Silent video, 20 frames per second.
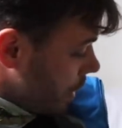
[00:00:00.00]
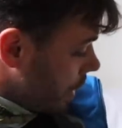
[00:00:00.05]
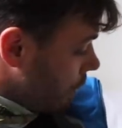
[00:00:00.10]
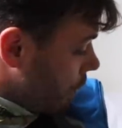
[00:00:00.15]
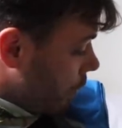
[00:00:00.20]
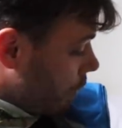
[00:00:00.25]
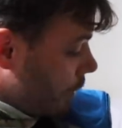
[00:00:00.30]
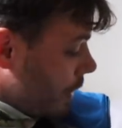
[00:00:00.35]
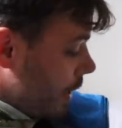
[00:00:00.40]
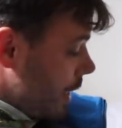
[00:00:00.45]
putting
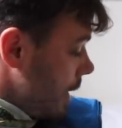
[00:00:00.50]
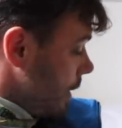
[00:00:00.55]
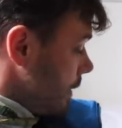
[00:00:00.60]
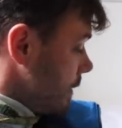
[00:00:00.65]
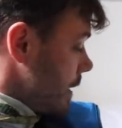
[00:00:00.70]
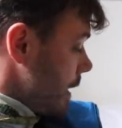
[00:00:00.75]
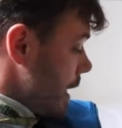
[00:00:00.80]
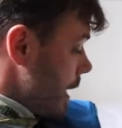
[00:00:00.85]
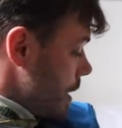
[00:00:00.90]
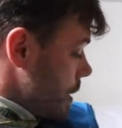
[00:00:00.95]
all the
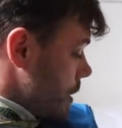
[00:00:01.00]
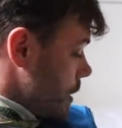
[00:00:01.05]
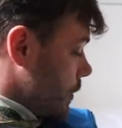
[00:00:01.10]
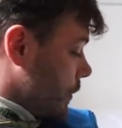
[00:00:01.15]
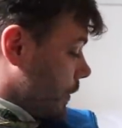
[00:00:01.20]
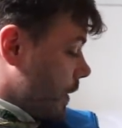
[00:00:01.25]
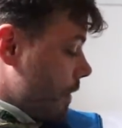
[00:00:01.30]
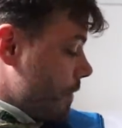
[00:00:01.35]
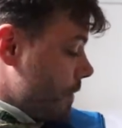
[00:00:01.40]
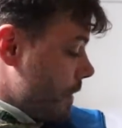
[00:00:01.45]
insulation
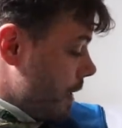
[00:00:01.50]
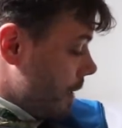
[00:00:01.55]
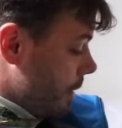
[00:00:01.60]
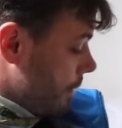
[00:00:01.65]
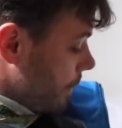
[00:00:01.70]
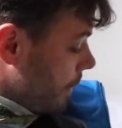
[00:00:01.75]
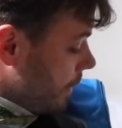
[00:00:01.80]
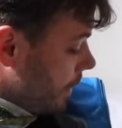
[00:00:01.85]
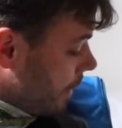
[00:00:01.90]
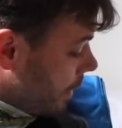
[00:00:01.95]
stuff in.
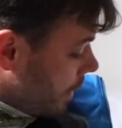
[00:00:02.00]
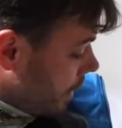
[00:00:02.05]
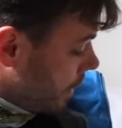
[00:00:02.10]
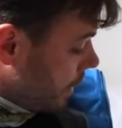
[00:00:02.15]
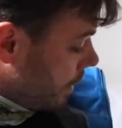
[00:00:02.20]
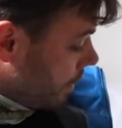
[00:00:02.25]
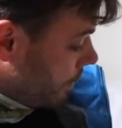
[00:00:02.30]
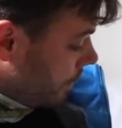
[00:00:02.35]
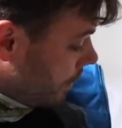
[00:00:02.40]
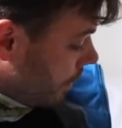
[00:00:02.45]

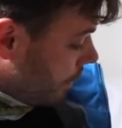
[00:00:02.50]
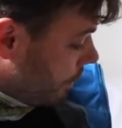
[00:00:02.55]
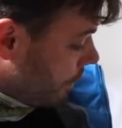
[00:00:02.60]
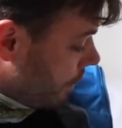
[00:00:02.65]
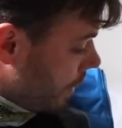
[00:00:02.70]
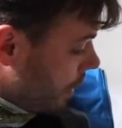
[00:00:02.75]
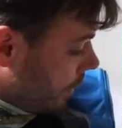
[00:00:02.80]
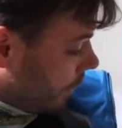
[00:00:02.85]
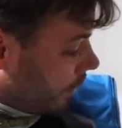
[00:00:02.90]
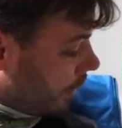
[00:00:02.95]
The
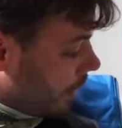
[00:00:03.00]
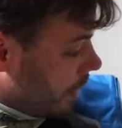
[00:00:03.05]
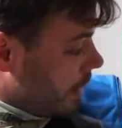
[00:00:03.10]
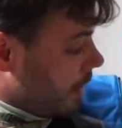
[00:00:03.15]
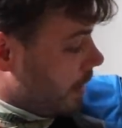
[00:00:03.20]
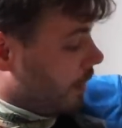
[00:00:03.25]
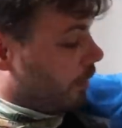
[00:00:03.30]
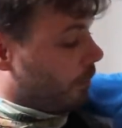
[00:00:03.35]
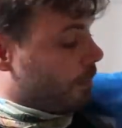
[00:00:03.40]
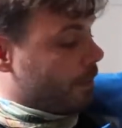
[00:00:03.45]
first thing
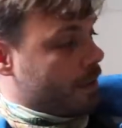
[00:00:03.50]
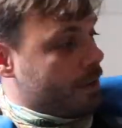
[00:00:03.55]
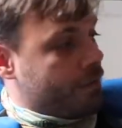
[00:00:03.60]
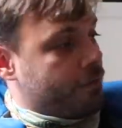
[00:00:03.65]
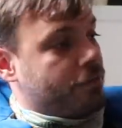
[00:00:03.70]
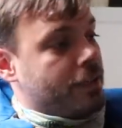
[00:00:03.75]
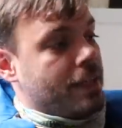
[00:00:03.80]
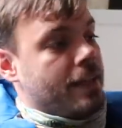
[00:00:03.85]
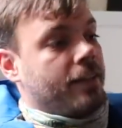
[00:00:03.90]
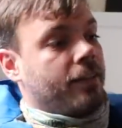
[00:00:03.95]
is my
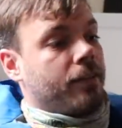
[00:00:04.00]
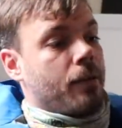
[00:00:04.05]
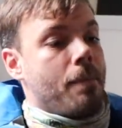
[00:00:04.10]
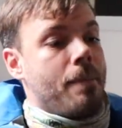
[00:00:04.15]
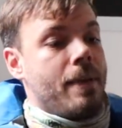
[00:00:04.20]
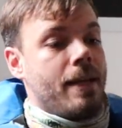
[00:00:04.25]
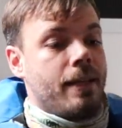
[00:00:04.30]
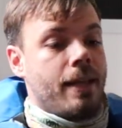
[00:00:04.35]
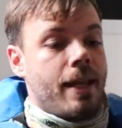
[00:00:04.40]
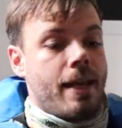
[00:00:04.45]
fleece
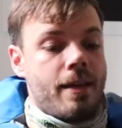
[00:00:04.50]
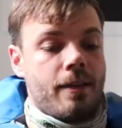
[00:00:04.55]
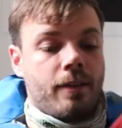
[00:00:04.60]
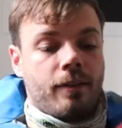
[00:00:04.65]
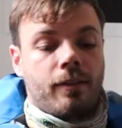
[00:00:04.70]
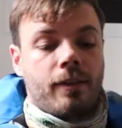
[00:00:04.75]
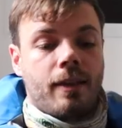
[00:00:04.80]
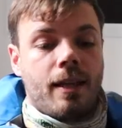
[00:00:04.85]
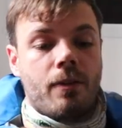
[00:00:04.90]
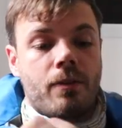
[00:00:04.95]
mid layer.
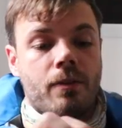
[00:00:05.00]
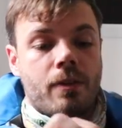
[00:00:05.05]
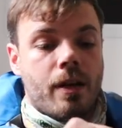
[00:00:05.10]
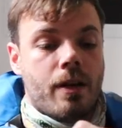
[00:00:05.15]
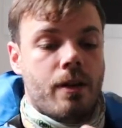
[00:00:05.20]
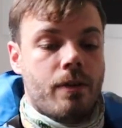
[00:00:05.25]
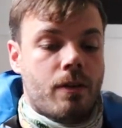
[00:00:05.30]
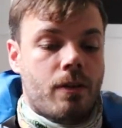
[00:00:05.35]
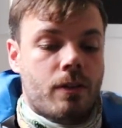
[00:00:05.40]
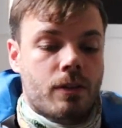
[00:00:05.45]
So that will
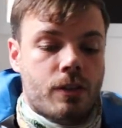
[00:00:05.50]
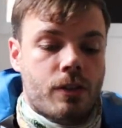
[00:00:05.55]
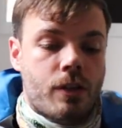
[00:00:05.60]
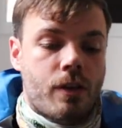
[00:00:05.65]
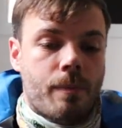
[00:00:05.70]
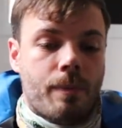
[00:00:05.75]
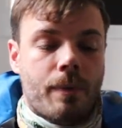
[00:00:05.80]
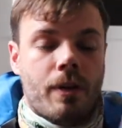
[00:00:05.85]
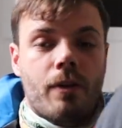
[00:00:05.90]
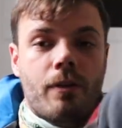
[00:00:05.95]
go on
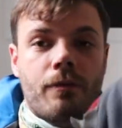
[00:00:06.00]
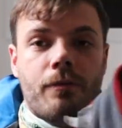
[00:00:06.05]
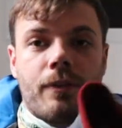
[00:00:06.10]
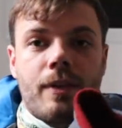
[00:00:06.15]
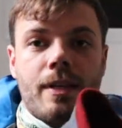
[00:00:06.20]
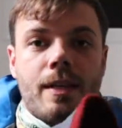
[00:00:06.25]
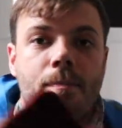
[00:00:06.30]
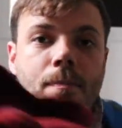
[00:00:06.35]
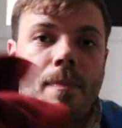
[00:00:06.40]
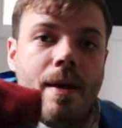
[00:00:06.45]
top of
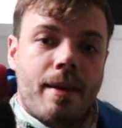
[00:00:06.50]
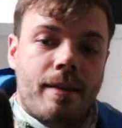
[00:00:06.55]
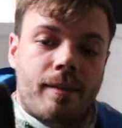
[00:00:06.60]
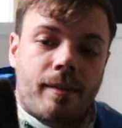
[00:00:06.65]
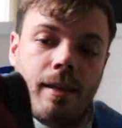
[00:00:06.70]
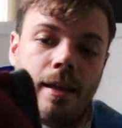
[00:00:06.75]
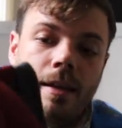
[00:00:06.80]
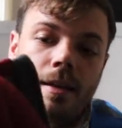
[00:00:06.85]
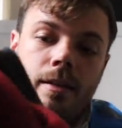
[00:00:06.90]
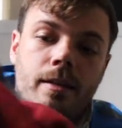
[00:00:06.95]
the
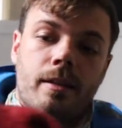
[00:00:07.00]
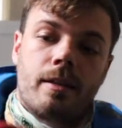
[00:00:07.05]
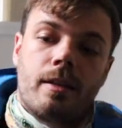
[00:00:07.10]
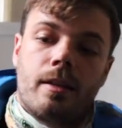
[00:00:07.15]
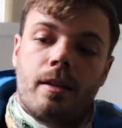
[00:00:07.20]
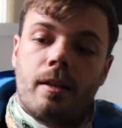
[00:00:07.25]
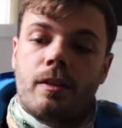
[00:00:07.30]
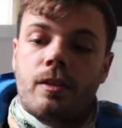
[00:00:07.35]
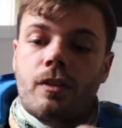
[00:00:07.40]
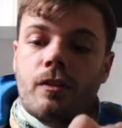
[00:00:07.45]
base layer.
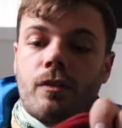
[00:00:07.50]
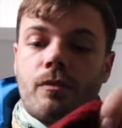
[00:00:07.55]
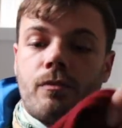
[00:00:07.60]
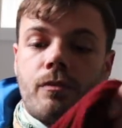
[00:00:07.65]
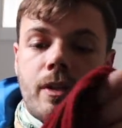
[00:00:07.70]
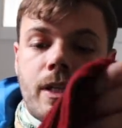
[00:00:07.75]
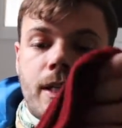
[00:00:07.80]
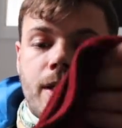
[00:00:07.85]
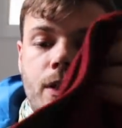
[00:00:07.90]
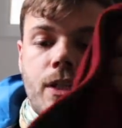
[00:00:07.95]
It's just a
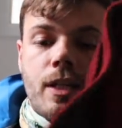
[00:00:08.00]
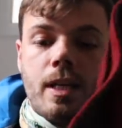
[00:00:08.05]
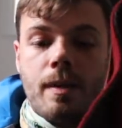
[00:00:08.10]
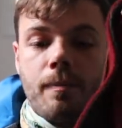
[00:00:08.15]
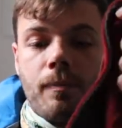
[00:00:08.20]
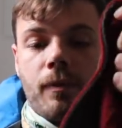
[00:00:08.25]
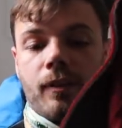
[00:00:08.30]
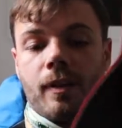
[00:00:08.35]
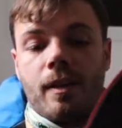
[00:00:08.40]
really cheap